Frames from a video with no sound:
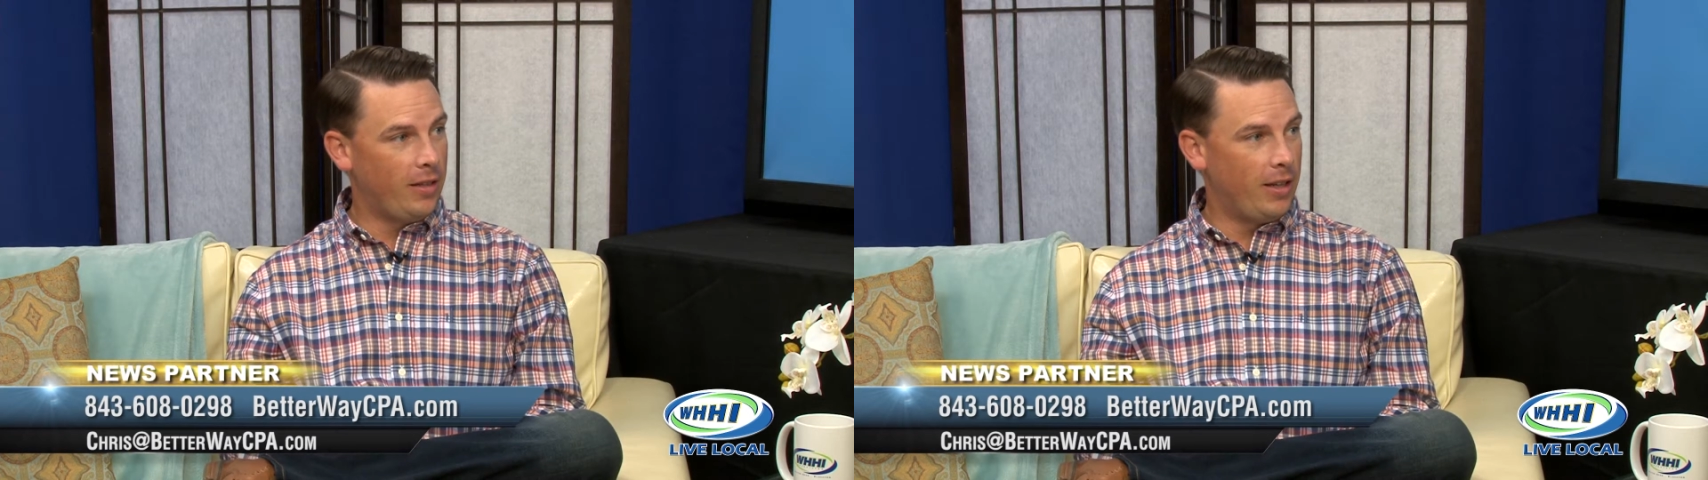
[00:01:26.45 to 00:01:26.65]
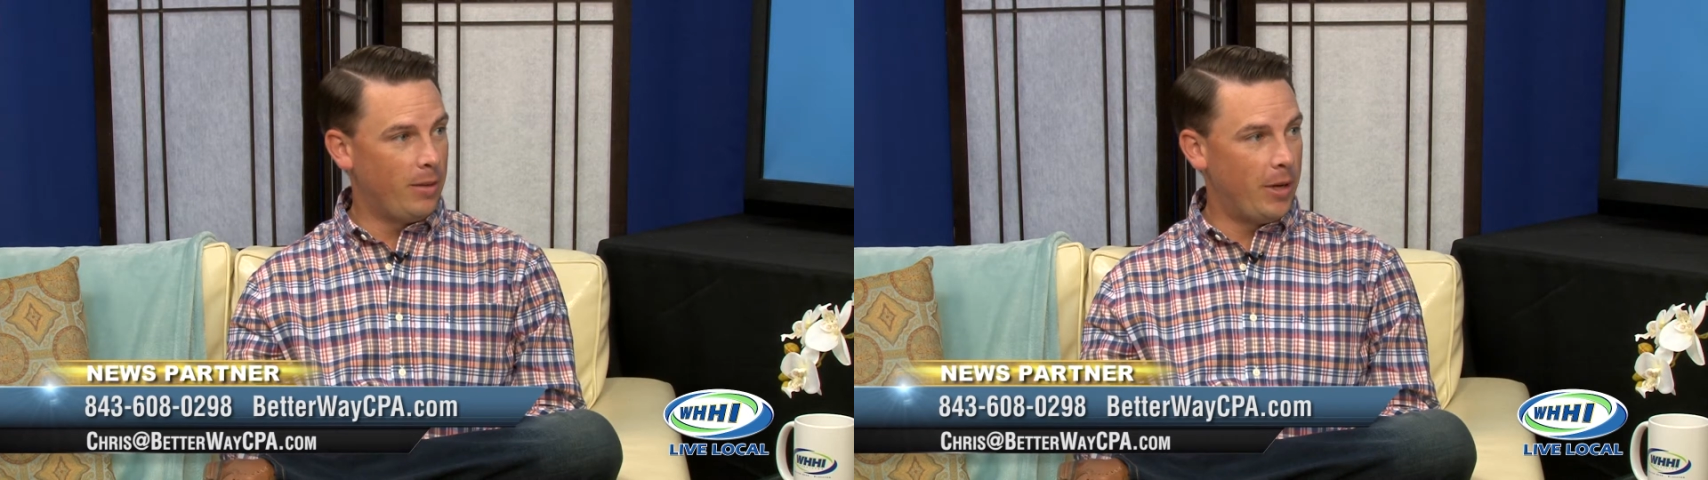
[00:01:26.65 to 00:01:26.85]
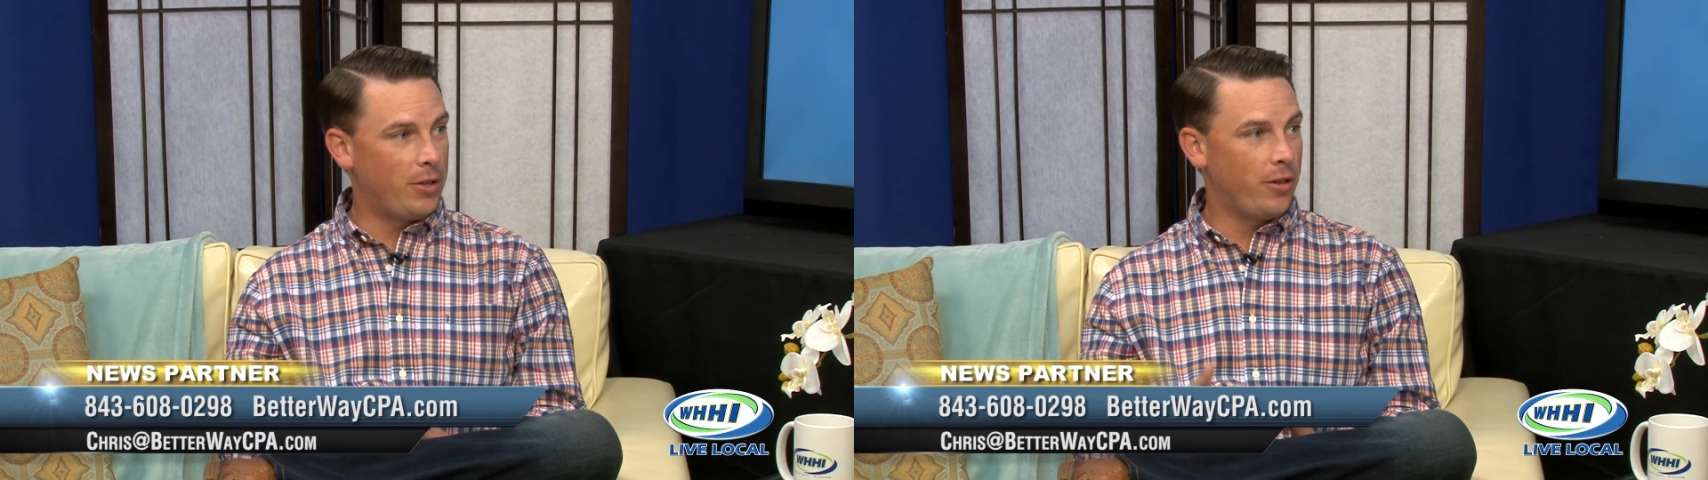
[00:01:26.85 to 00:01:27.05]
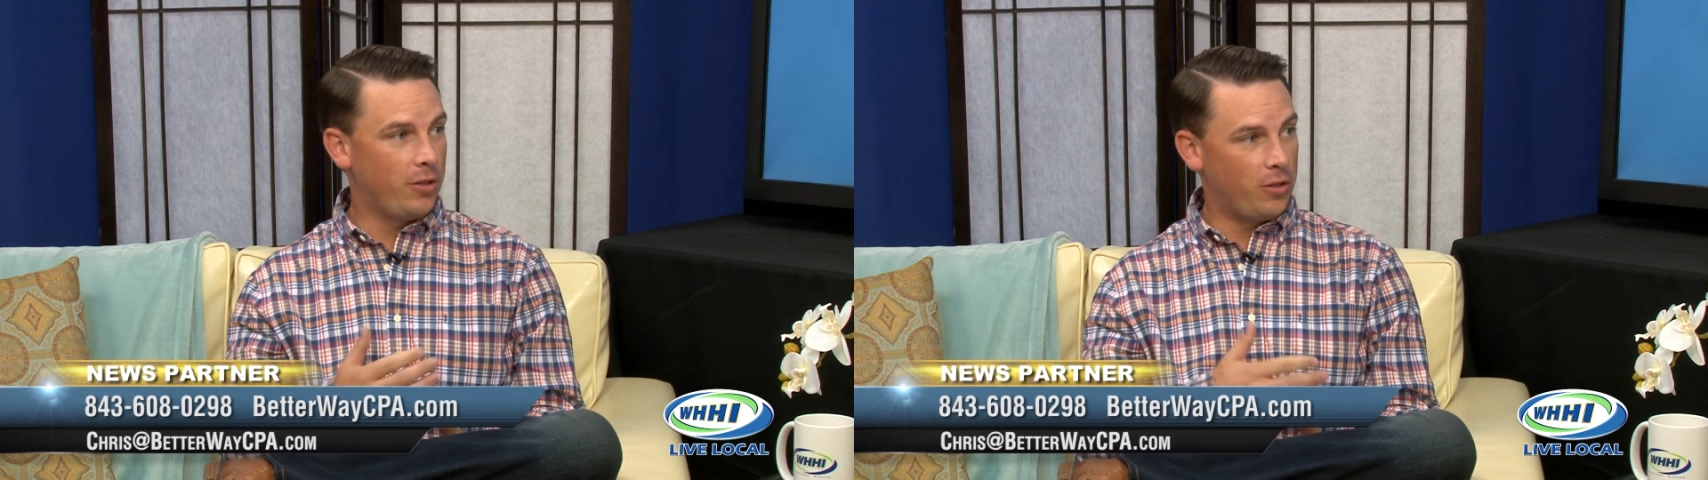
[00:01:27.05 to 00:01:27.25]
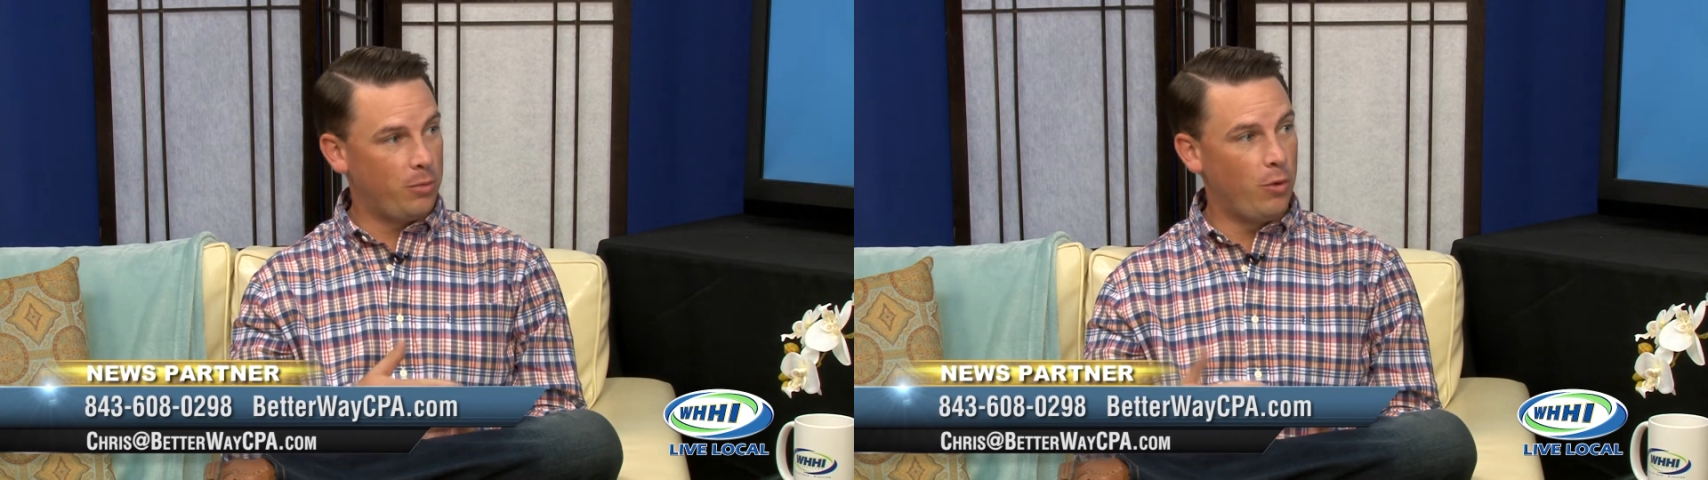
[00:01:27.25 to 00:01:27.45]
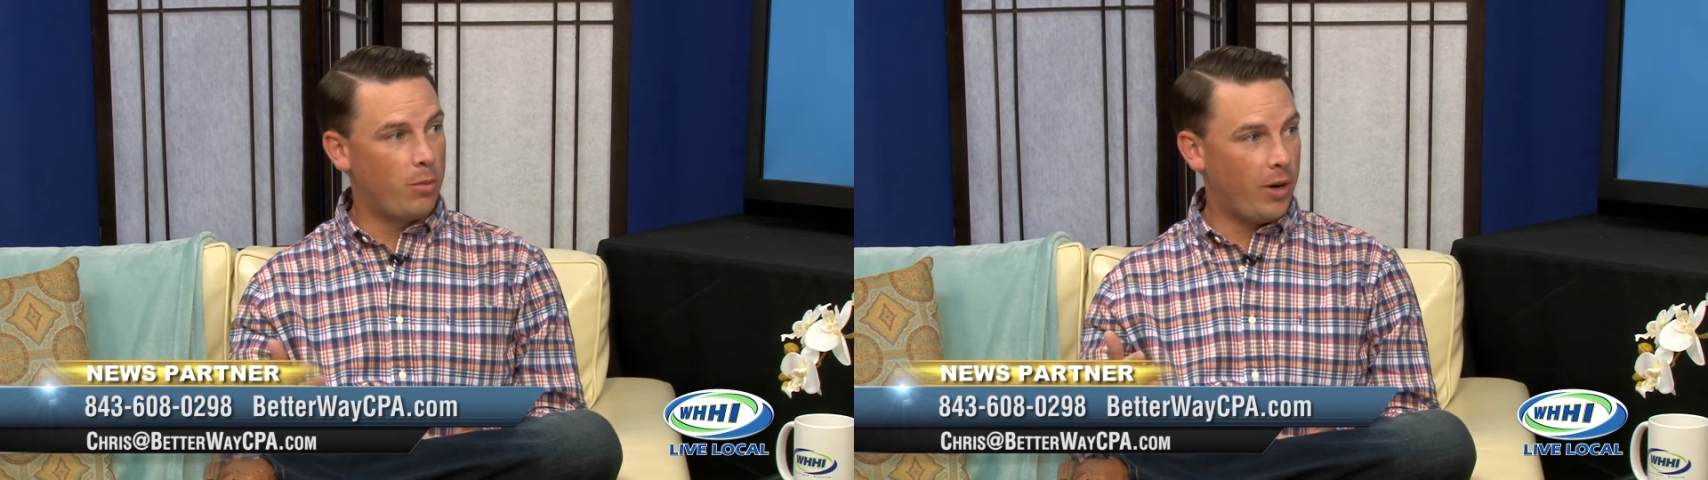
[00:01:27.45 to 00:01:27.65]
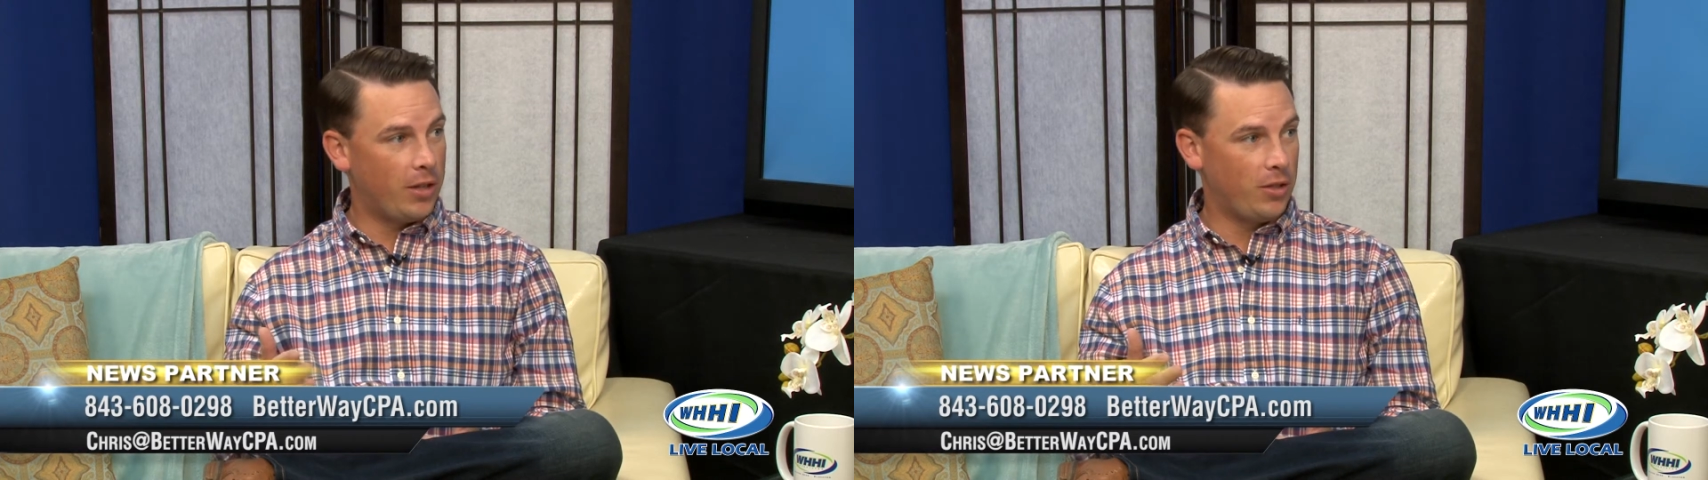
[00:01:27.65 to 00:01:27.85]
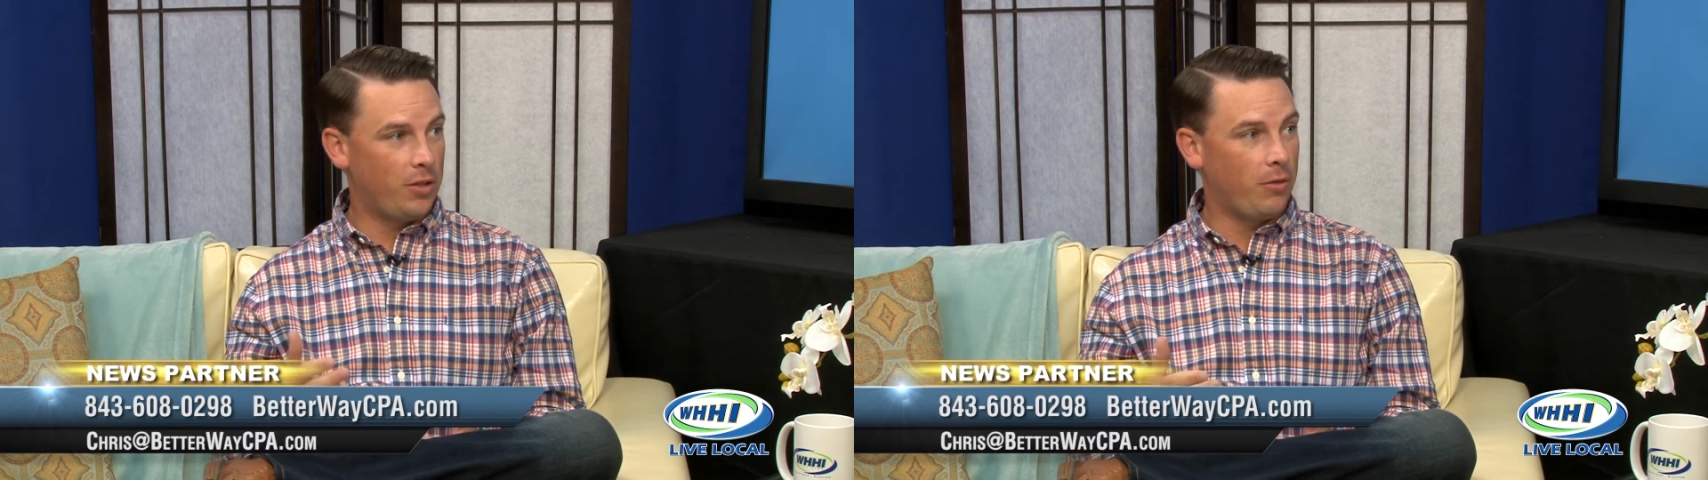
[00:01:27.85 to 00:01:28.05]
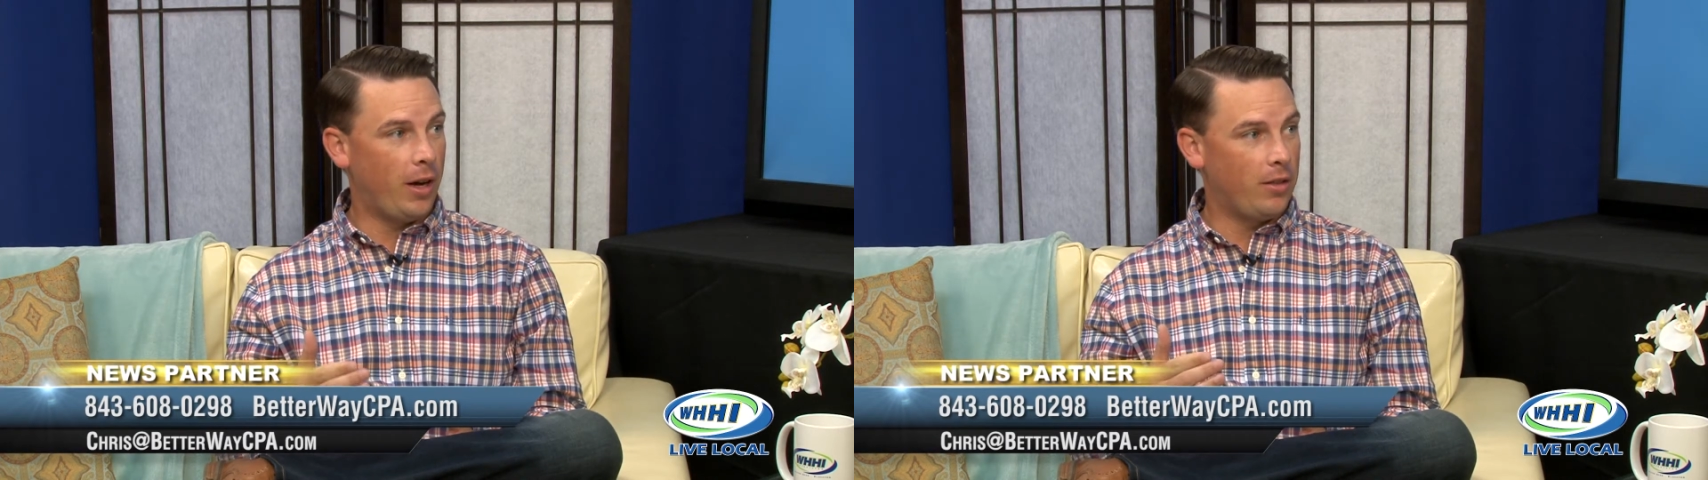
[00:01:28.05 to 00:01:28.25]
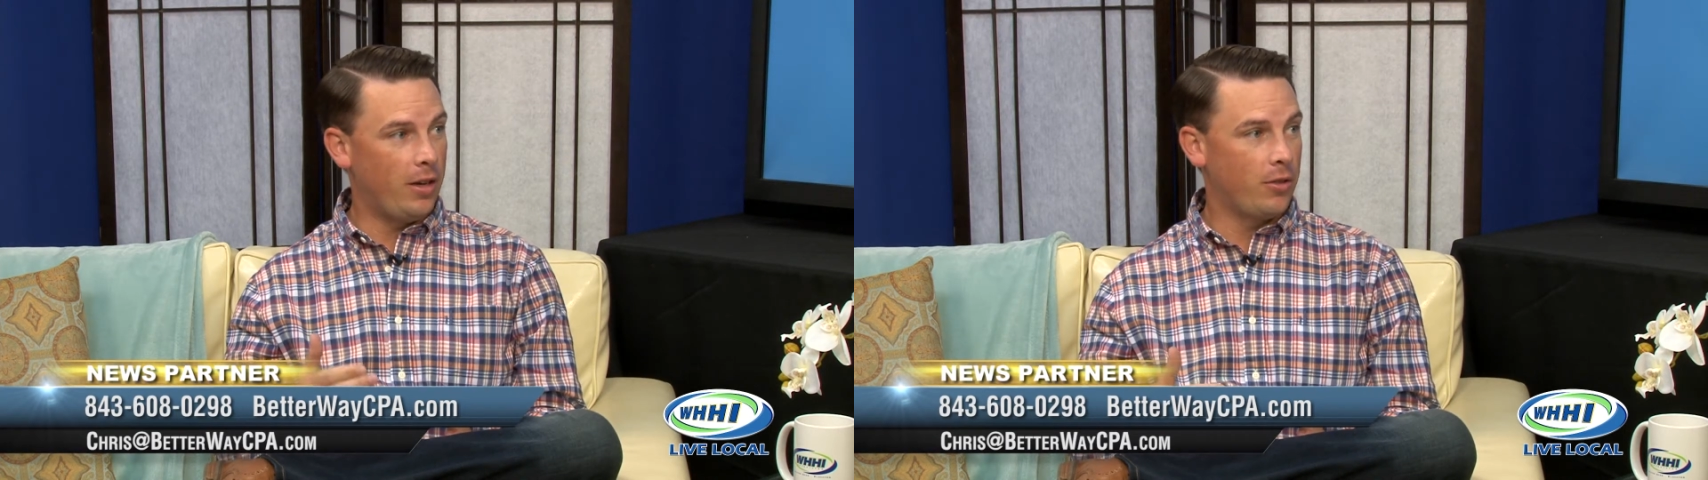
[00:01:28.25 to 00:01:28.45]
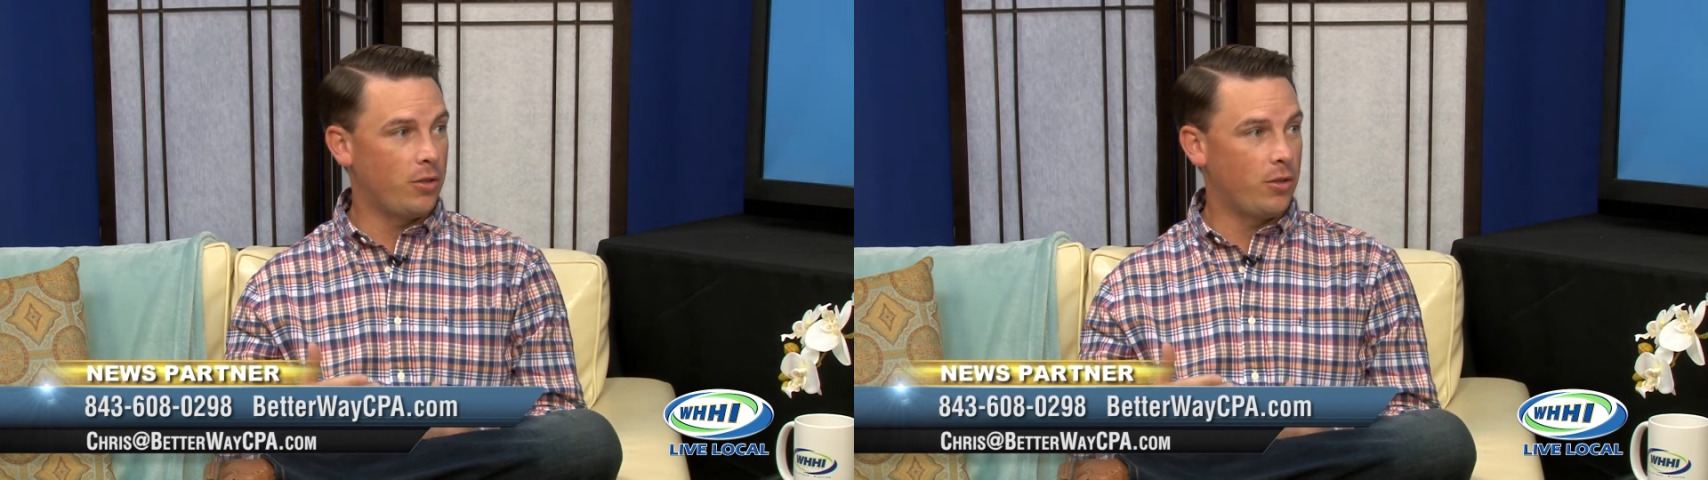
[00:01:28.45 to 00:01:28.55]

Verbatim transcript: and then make sure it's a smooth process throughout the year.